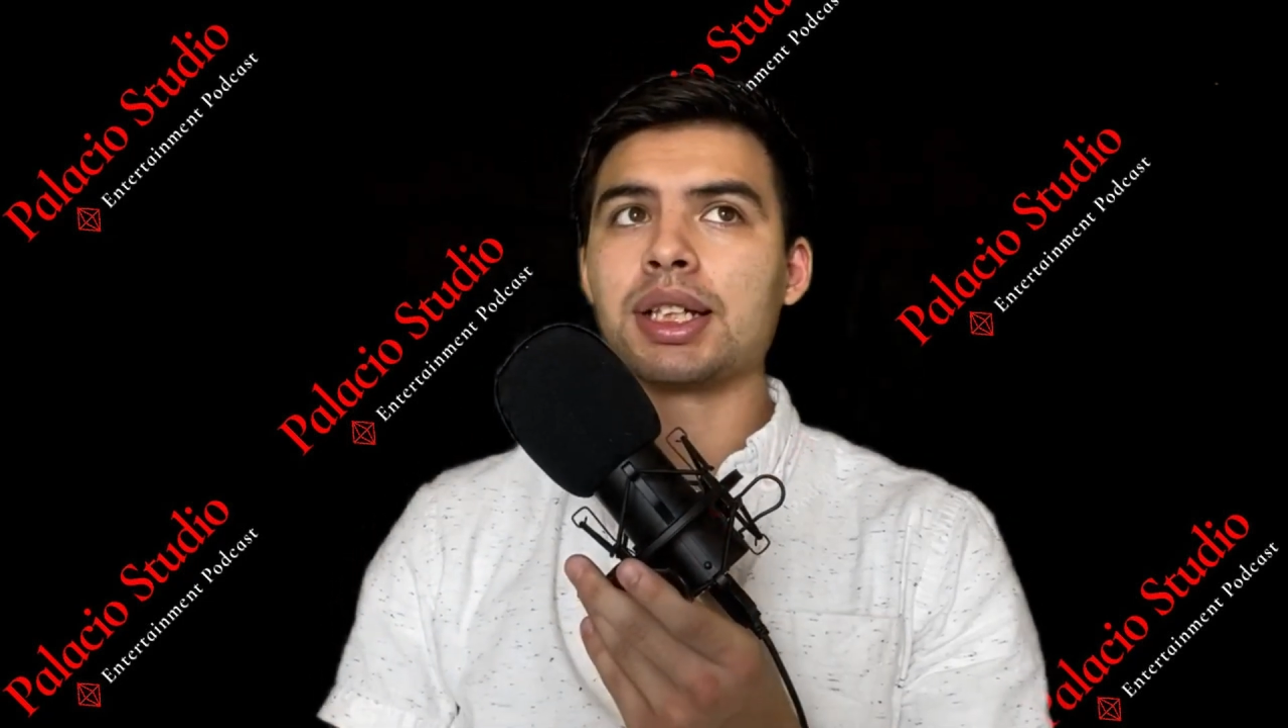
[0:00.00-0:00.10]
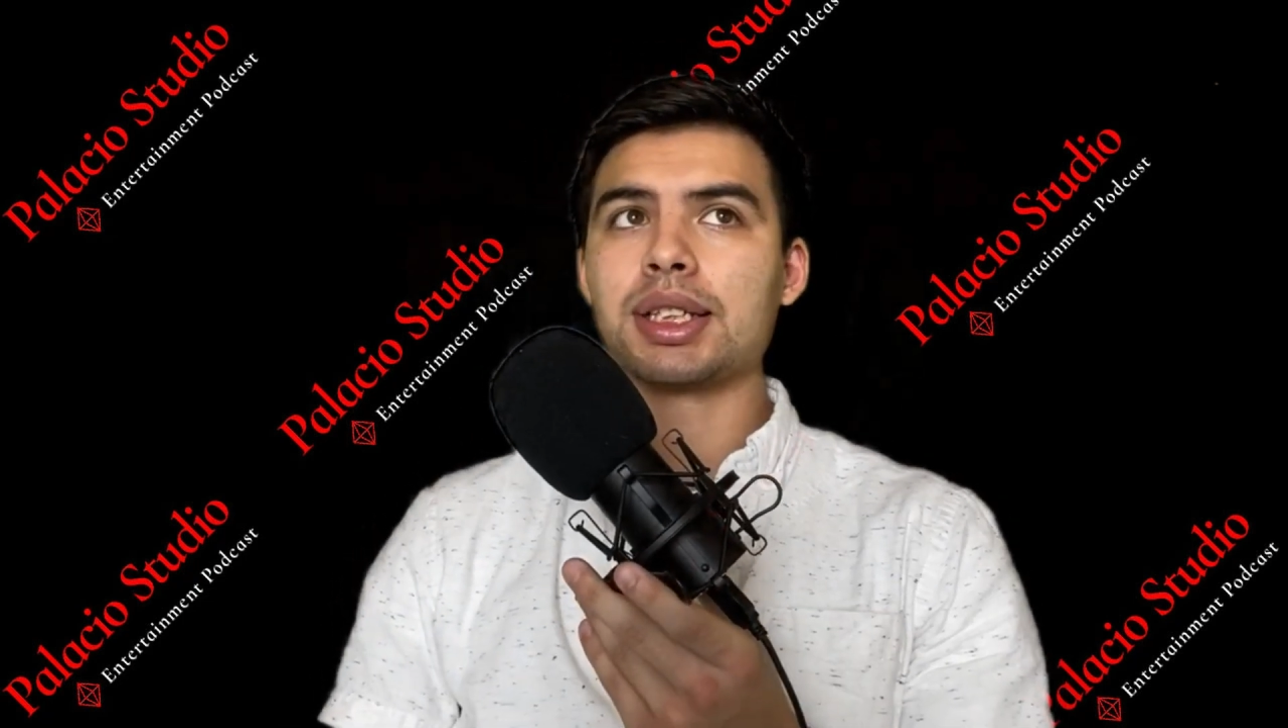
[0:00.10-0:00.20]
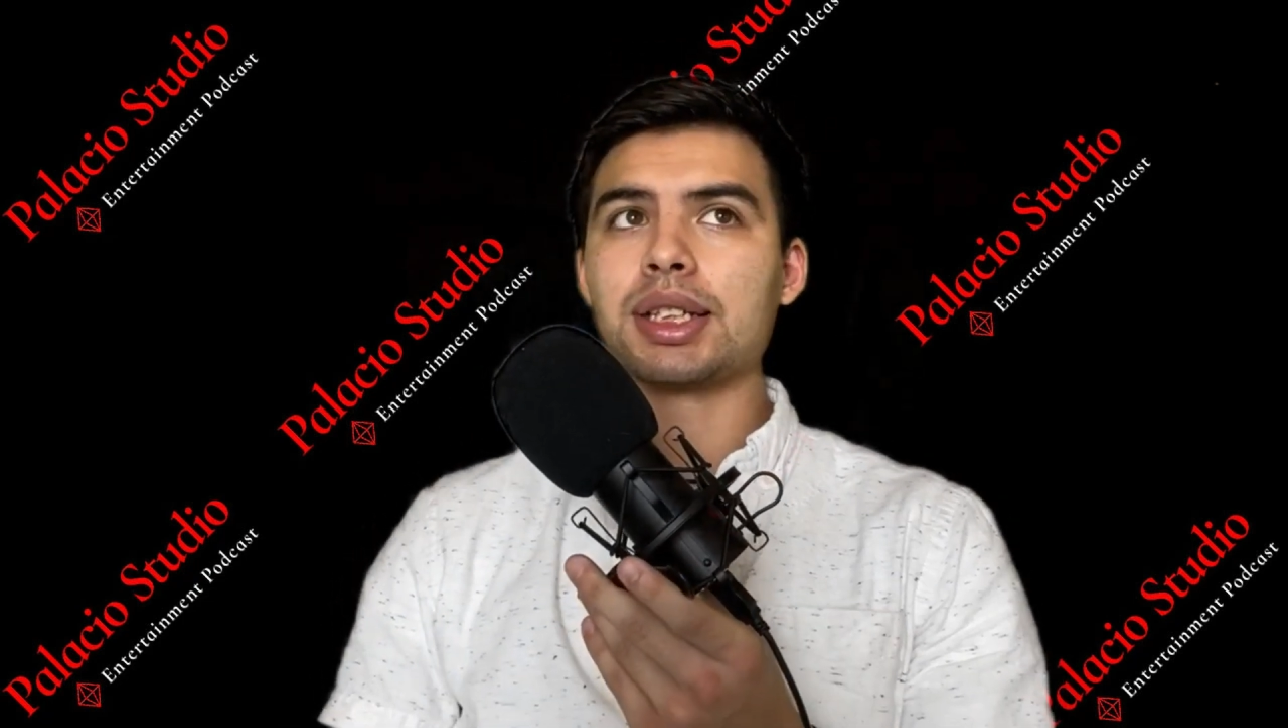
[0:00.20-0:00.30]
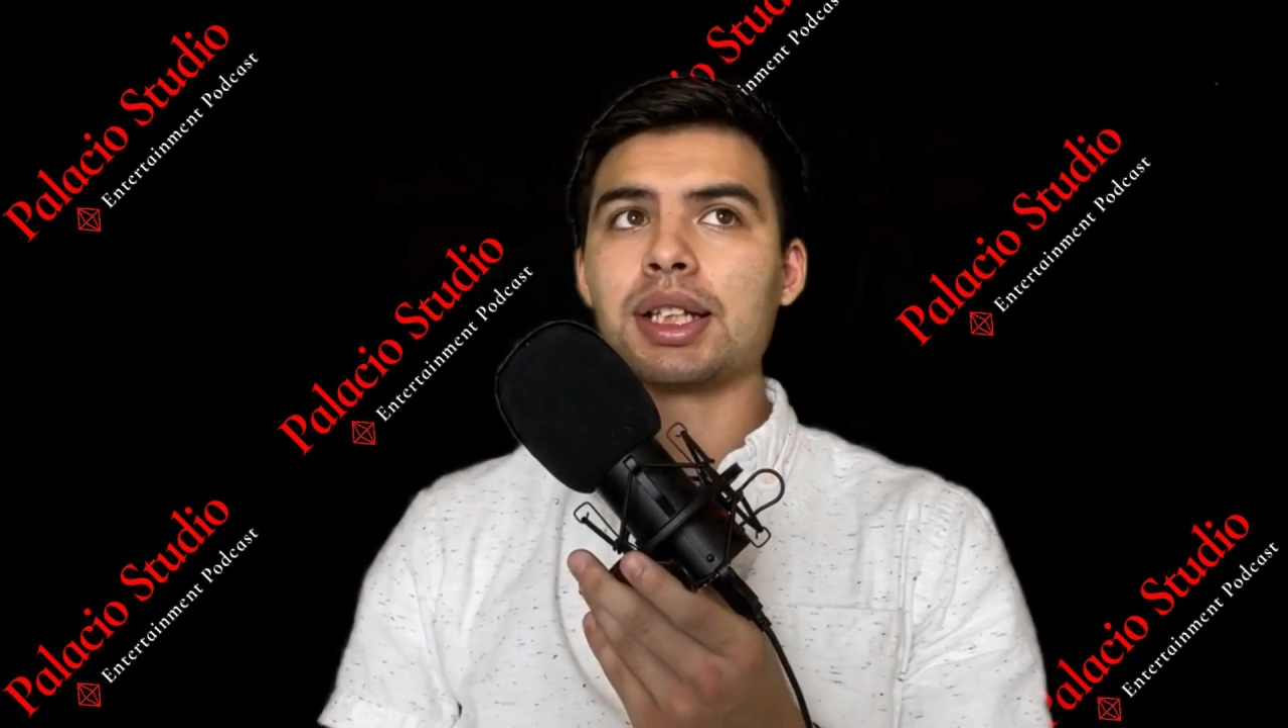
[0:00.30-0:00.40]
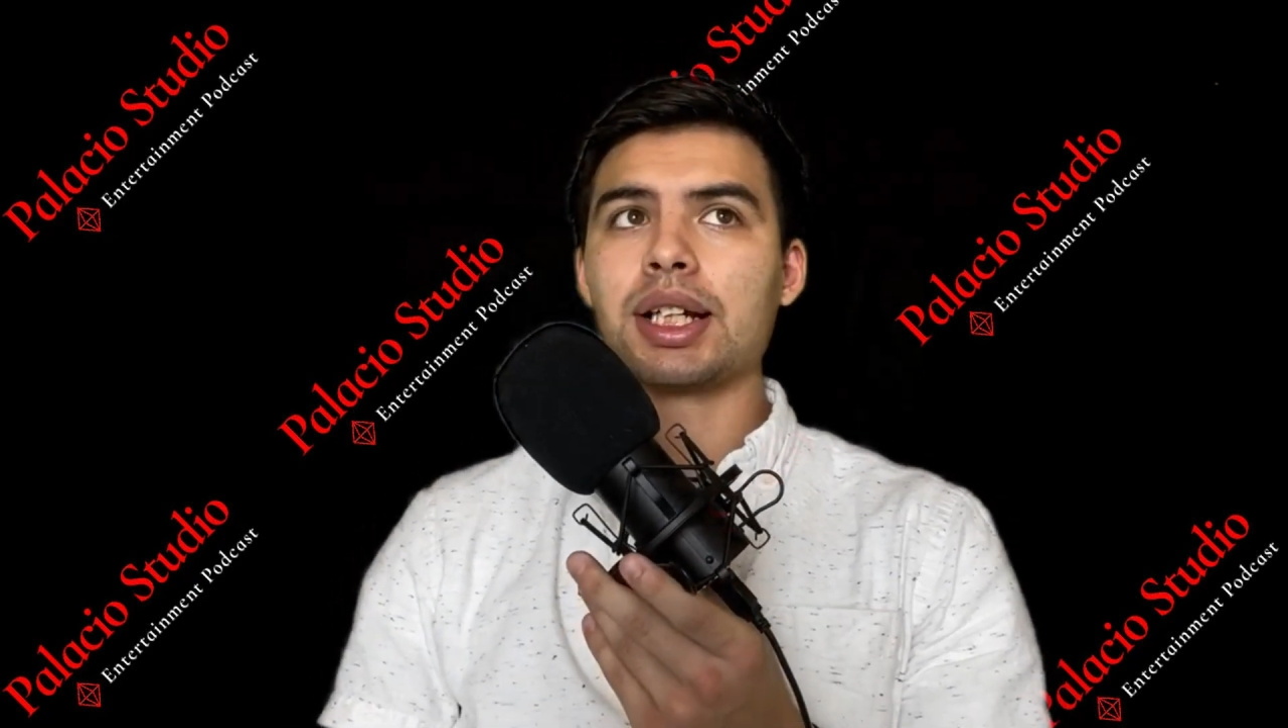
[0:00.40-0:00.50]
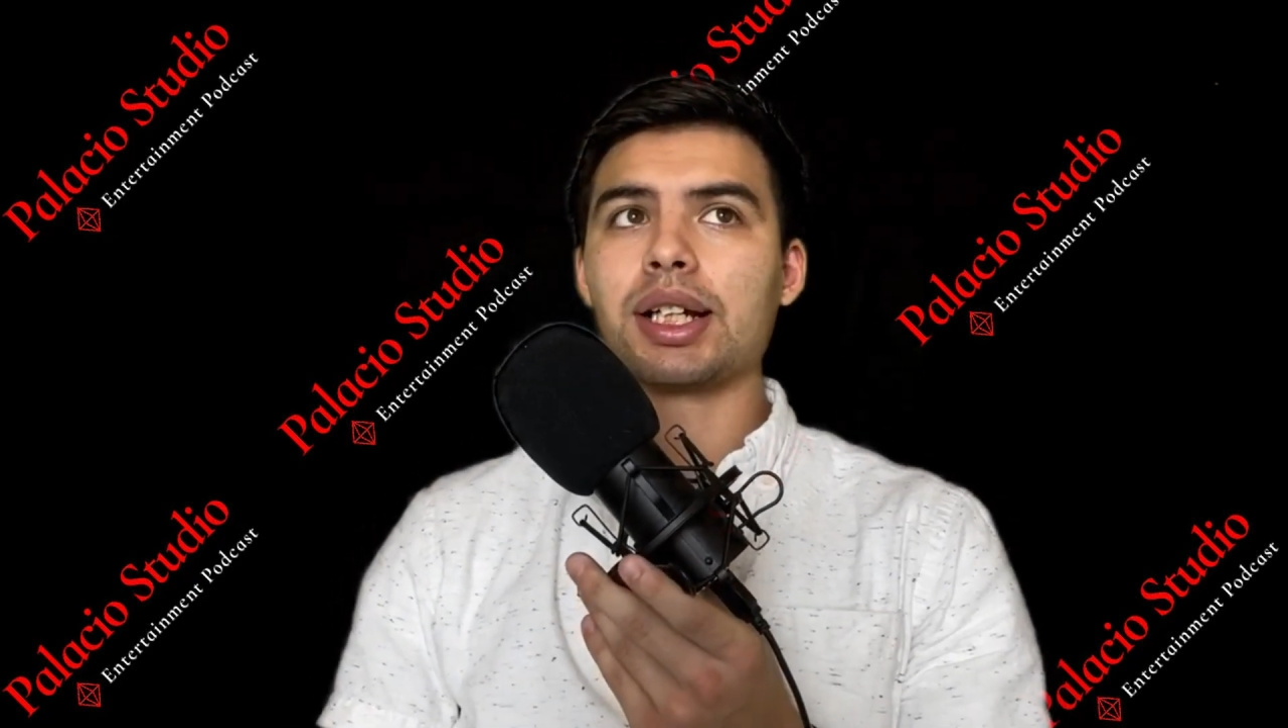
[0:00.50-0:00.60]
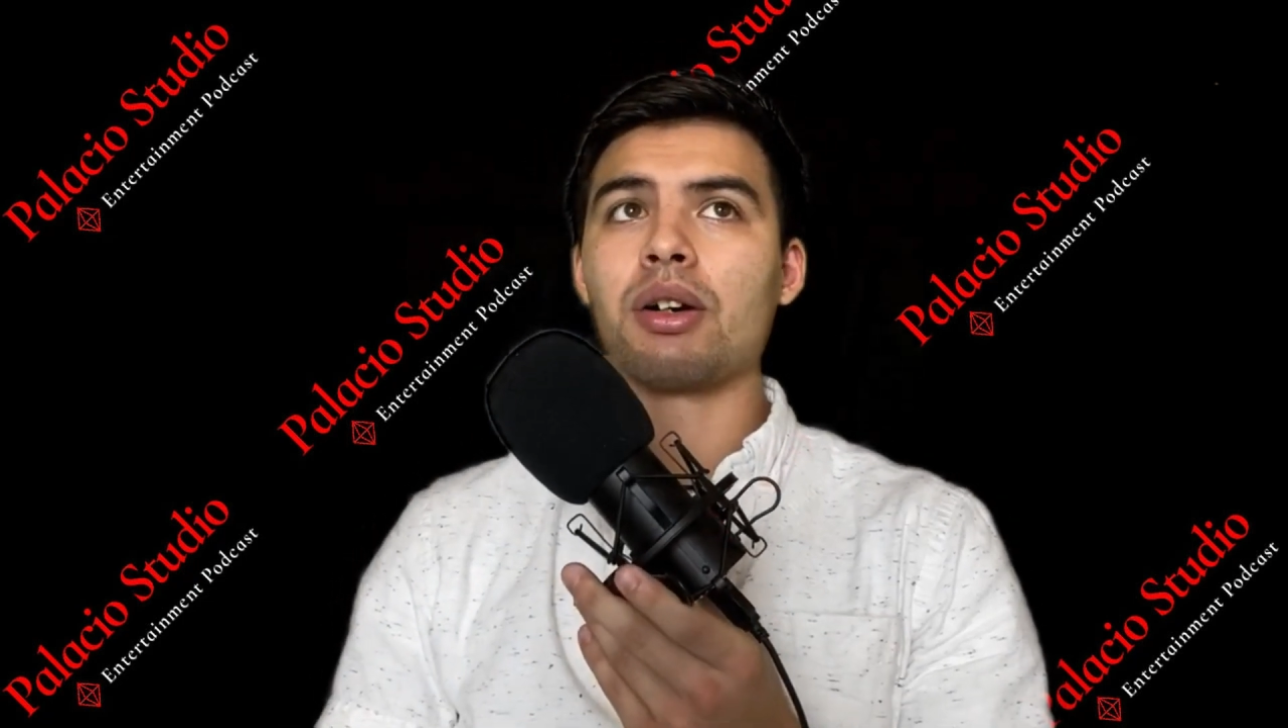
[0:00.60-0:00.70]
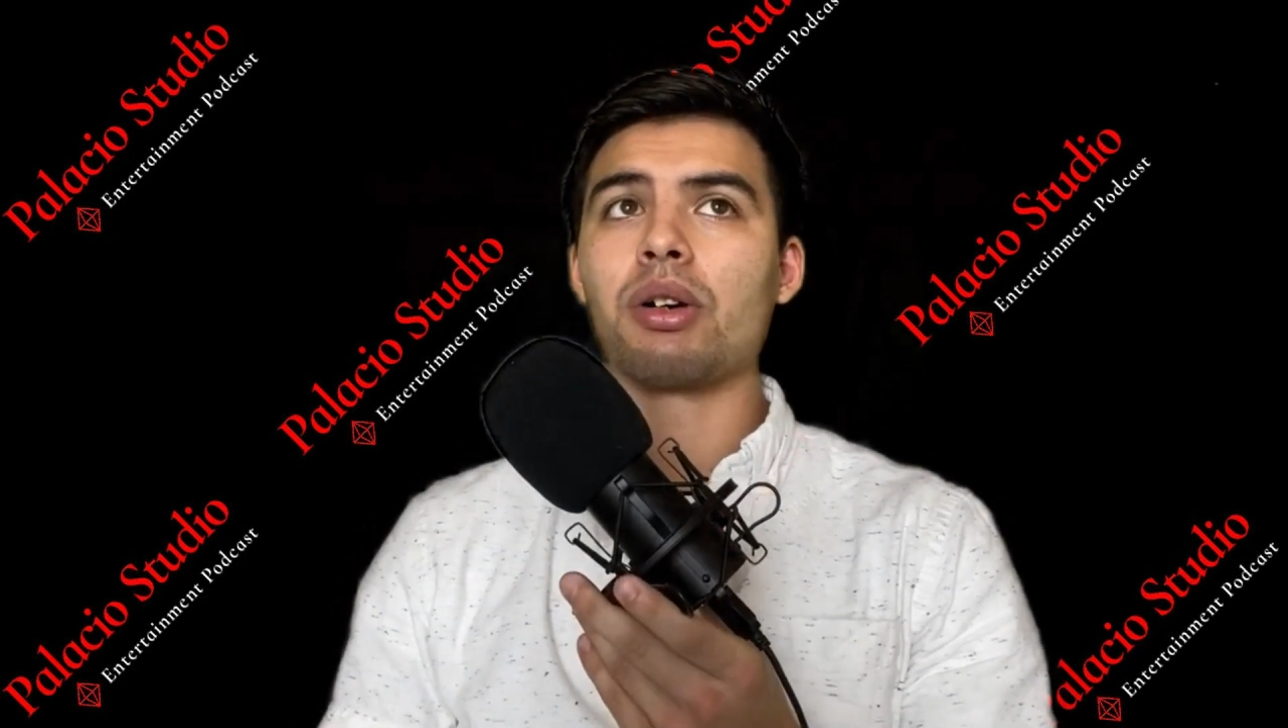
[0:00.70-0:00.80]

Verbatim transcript: is it like